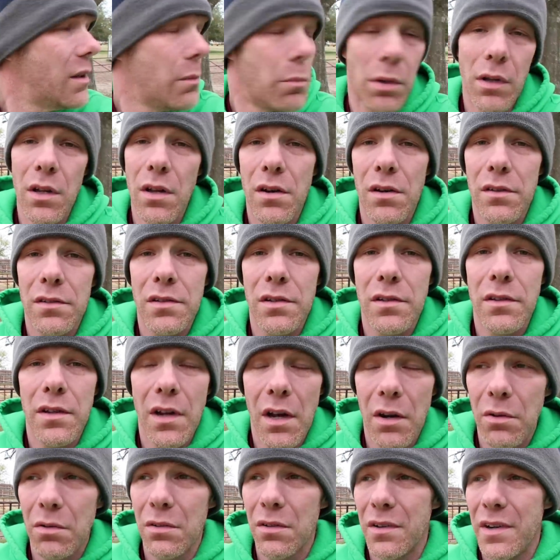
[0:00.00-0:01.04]
that belong to
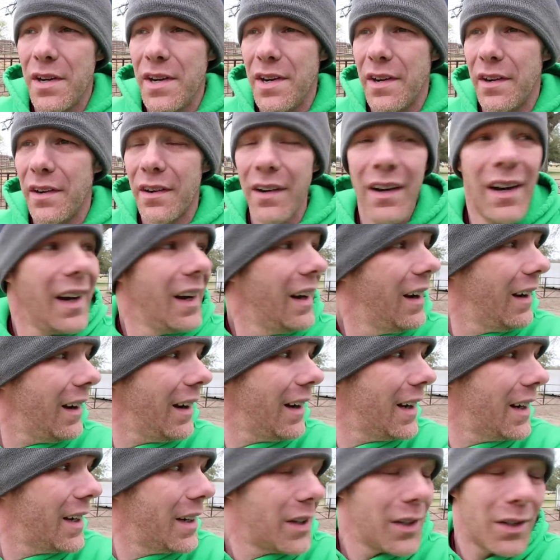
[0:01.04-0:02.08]
the owner here,
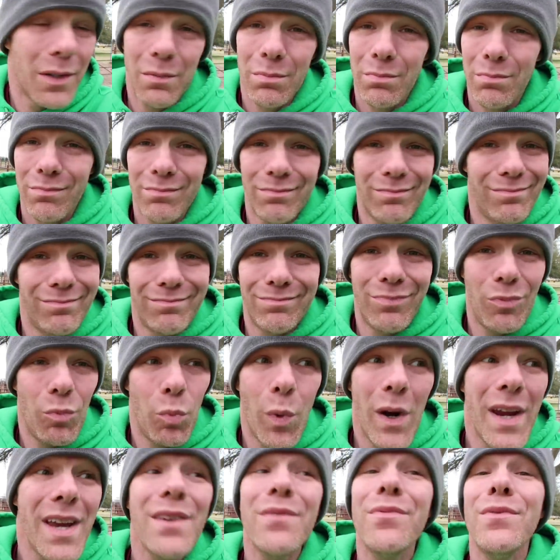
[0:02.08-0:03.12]
and
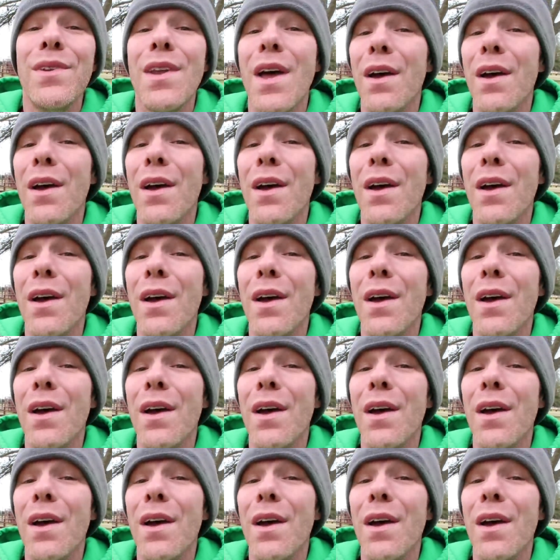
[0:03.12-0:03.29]
we have